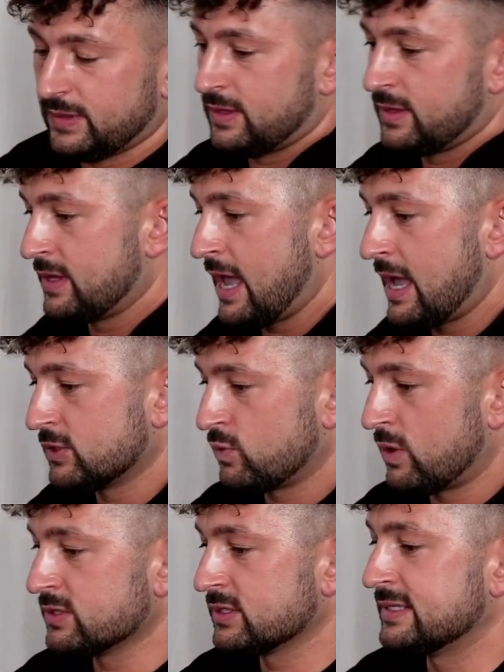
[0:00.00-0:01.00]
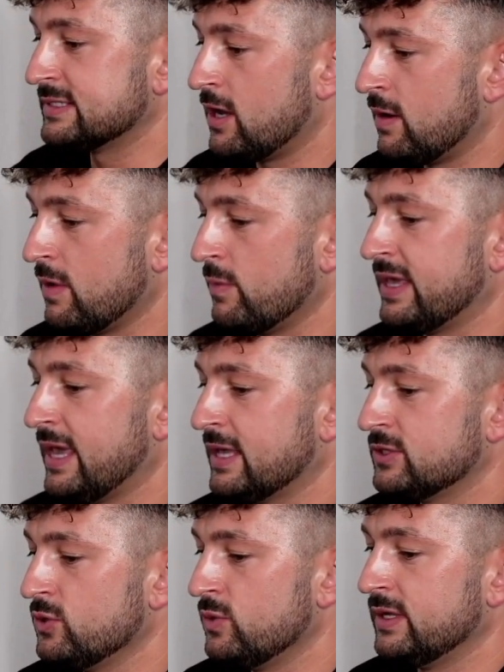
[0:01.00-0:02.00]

that's where I was going to tell him that we can't do it.